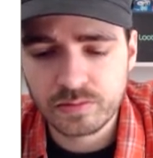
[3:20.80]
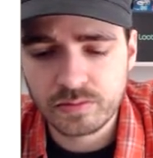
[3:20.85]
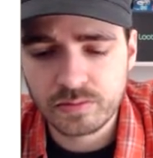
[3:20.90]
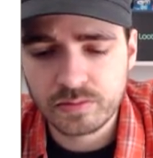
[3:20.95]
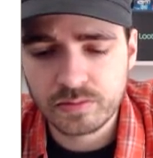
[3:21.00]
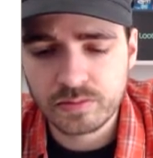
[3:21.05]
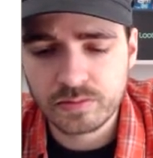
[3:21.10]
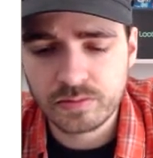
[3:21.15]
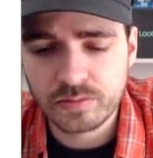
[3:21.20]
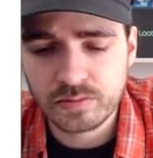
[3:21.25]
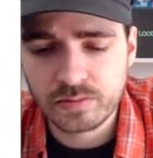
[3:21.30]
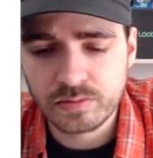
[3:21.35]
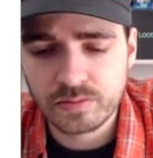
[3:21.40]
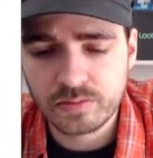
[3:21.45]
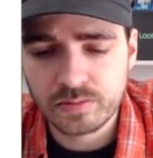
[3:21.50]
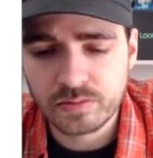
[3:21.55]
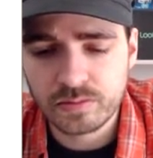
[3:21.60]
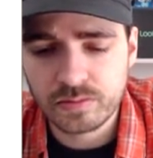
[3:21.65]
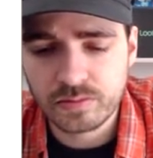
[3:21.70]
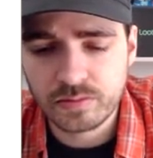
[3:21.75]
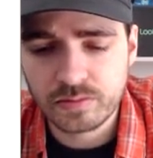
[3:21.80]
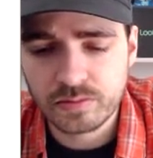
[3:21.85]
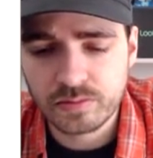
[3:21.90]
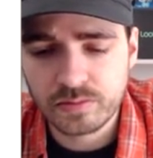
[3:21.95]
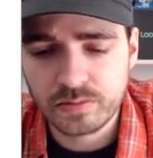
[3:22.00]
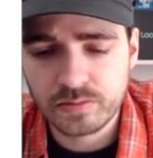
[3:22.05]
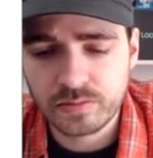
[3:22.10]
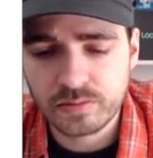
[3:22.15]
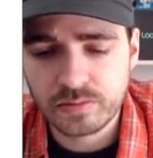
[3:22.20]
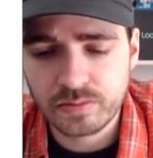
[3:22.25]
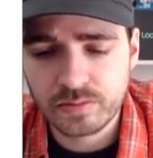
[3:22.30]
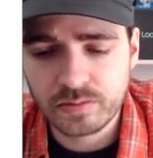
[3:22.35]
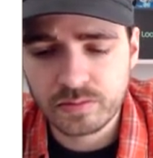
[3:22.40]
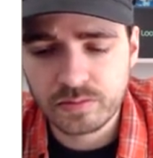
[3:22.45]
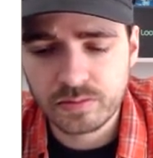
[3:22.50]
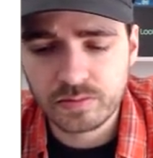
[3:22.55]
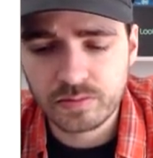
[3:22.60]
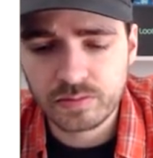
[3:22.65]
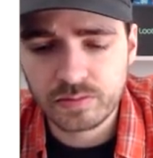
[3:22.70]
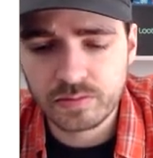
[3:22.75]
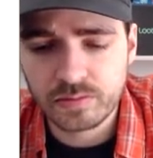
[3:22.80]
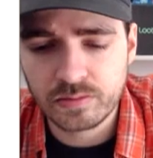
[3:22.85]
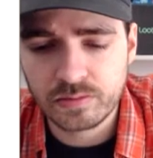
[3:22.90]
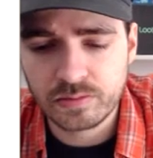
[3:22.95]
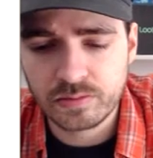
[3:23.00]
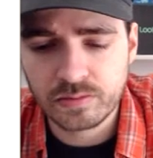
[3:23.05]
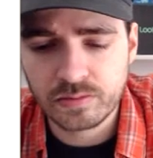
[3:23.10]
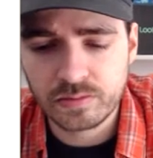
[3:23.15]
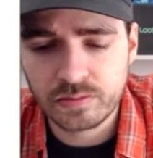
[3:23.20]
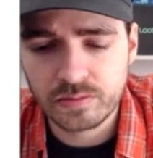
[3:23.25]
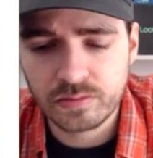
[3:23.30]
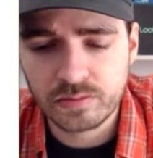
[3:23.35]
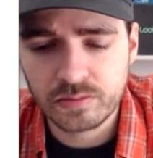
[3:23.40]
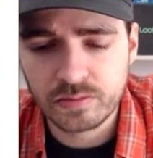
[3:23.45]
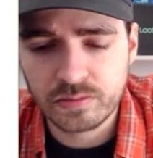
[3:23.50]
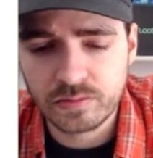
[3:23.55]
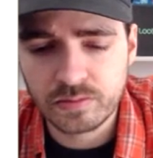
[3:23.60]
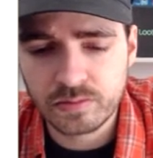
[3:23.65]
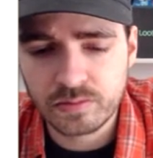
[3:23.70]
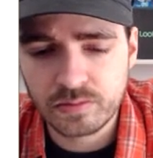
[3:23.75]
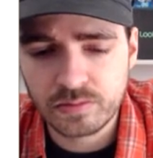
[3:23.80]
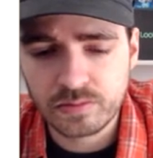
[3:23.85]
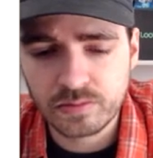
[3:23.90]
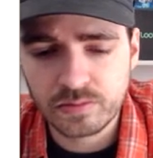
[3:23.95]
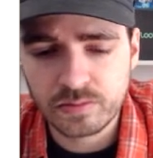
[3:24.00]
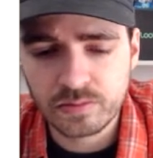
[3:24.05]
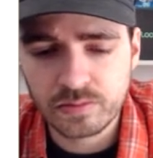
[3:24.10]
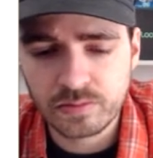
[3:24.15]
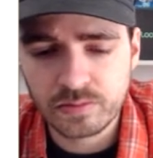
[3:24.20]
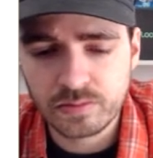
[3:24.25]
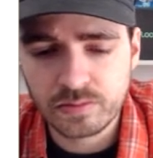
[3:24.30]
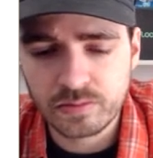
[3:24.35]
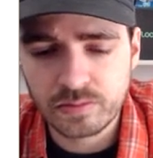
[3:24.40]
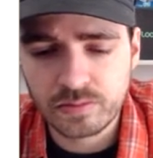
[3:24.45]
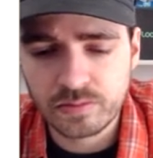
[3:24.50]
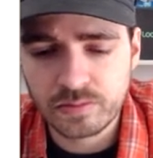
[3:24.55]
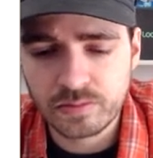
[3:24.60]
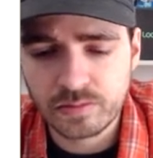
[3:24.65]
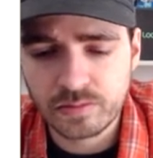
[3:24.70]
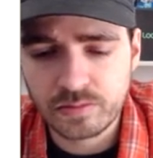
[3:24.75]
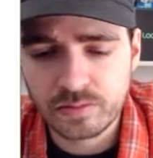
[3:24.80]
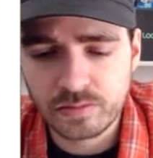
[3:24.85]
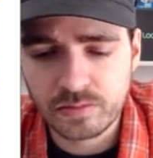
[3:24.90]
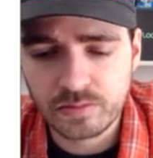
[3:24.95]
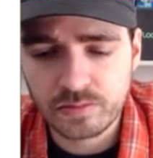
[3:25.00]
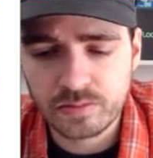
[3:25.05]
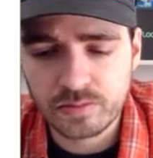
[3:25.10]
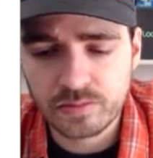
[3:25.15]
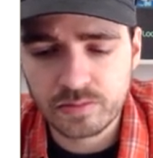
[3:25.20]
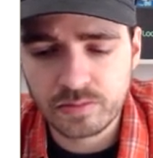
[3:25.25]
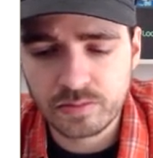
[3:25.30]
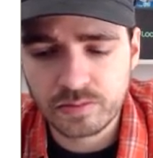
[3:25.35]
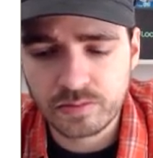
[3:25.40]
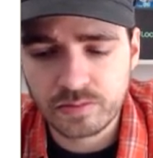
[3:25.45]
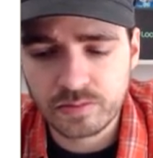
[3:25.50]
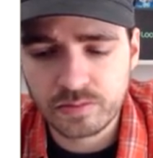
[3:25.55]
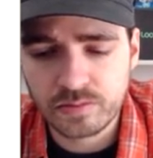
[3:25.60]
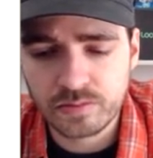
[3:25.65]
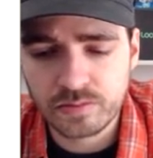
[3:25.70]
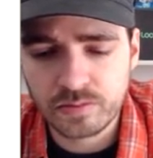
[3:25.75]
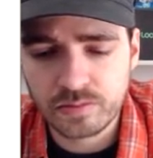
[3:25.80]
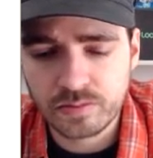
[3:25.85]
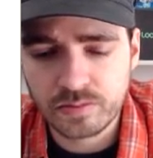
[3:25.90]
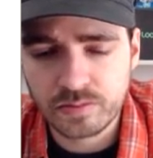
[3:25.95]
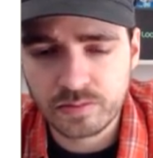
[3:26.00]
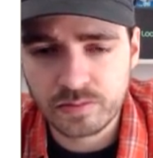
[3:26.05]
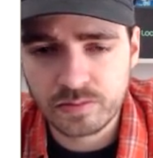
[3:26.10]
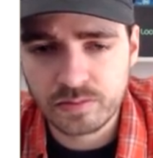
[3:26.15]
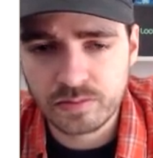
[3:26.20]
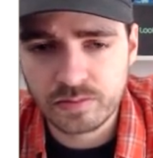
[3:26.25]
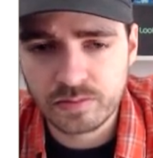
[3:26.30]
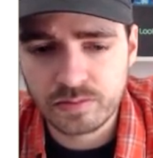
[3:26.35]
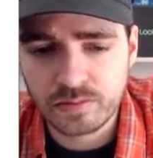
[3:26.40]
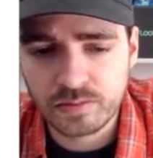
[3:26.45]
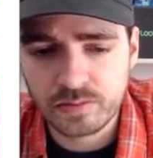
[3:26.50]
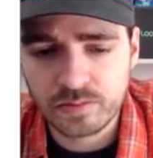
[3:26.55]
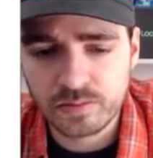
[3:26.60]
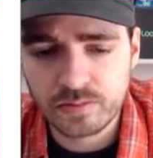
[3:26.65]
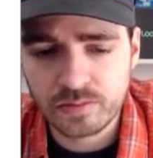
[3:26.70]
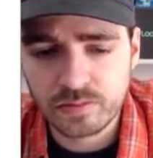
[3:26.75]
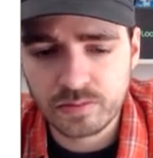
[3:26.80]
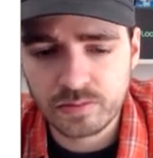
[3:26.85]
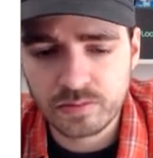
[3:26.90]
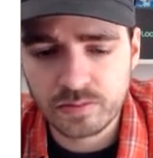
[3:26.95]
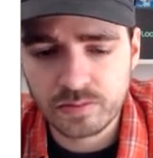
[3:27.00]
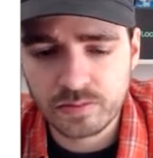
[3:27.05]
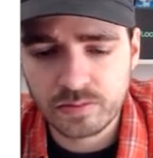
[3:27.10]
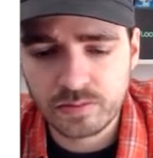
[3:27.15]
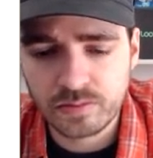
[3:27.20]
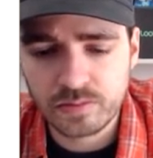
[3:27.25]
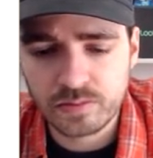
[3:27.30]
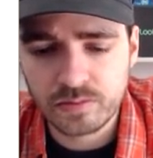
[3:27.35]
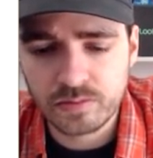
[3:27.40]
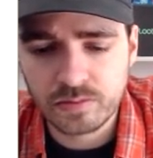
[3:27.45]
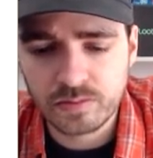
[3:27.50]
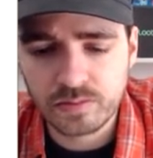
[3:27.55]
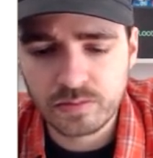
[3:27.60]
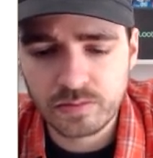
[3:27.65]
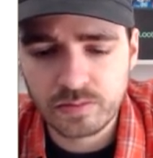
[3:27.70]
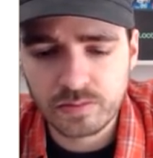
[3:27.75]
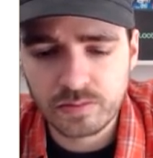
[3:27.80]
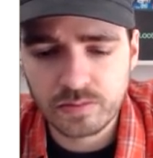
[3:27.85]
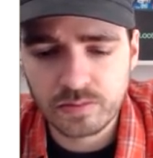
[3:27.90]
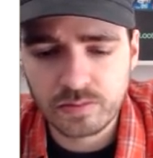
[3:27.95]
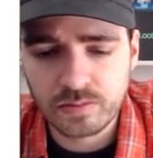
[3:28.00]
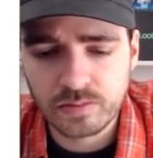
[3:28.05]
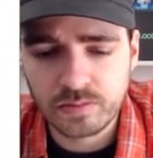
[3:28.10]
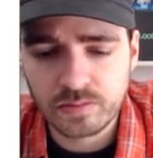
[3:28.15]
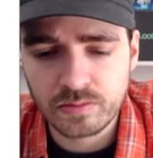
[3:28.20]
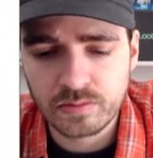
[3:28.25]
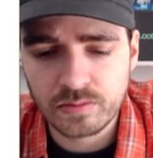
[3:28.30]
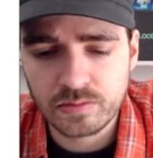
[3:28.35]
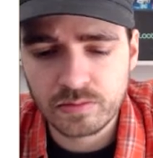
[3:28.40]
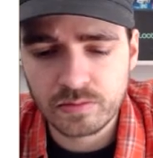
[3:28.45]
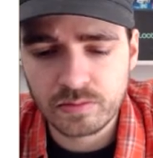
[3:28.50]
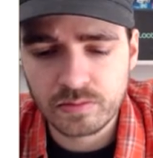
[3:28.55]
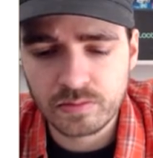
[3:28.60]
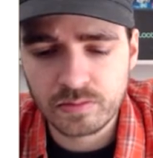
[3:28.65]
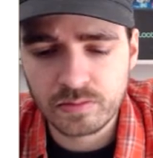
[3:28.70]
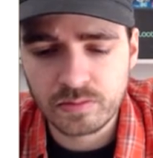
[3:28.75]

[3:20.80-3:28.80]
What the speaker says: [no speech]